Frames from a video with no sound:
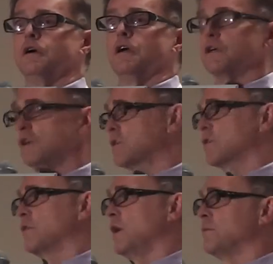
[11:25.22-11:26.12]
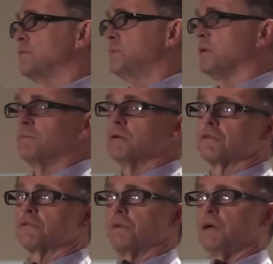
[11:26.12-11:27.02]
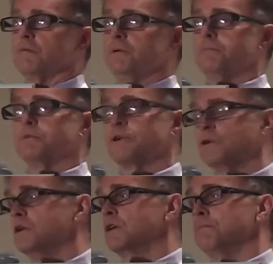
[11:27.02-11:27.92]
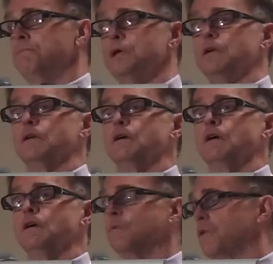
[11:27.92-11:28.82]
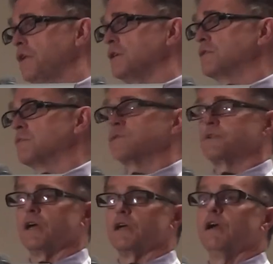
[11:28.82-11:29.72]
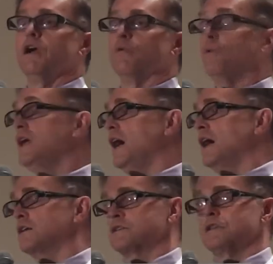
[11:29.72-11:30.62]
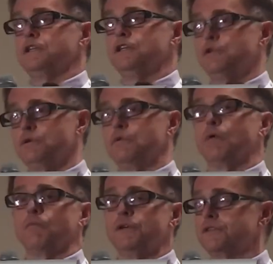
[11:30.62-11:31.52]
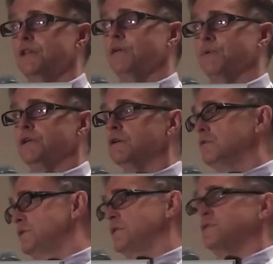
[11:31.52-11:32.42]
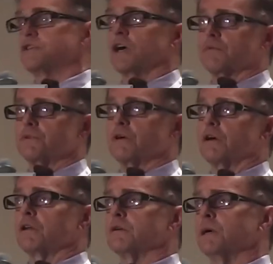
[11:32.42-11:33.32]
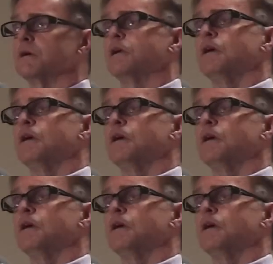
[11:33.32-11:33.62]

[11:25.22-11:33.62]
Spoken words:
And Dr. Graham's pink pills for pale people couldn't compete with things that were saying, we actually do what we say we do, as Jack was talking about.